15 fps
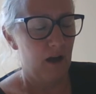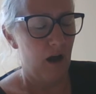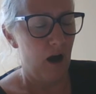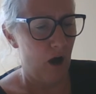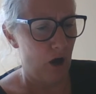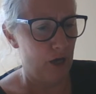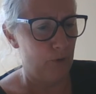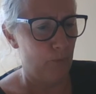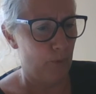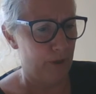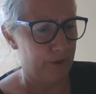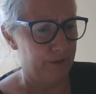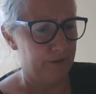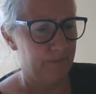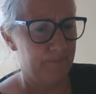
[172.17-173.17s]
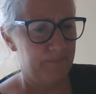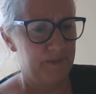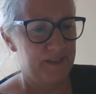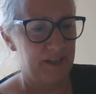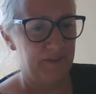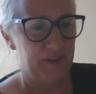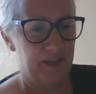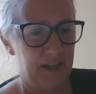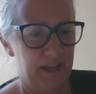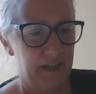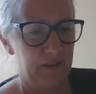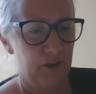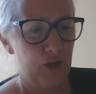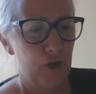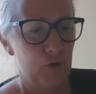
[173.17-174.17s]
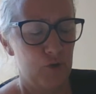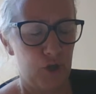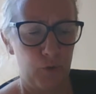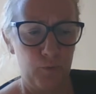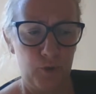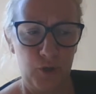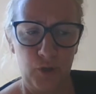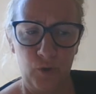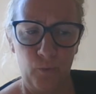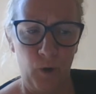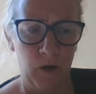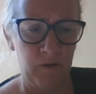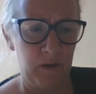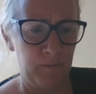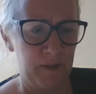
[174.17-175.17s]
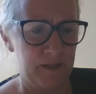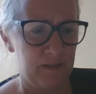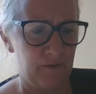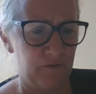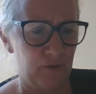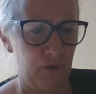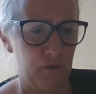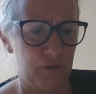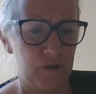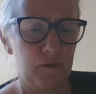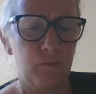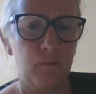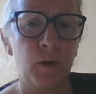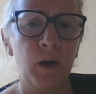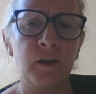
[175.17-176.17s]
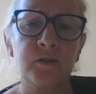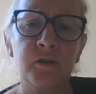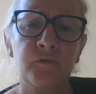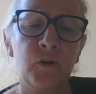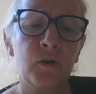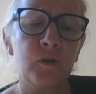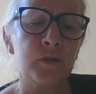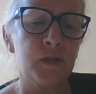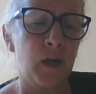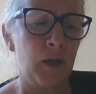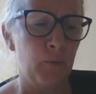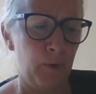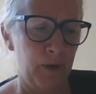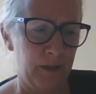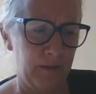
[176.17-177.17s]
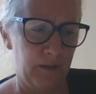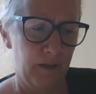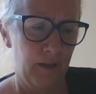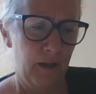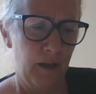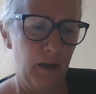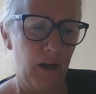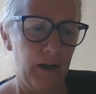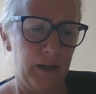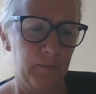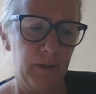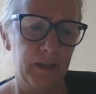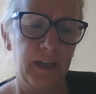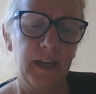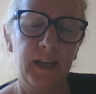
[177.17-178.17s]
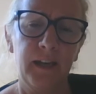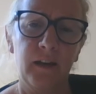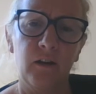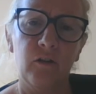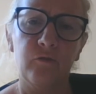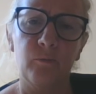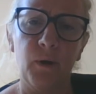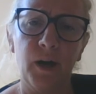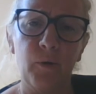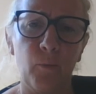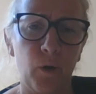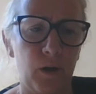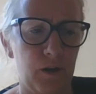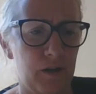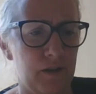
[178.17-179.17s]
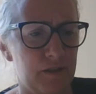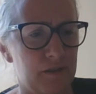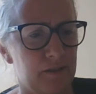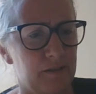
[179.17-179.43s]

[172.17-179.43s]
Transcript: I will, said the King. Don't you worry, Mr. Fox. Master Fox, I will. I am a king of my word.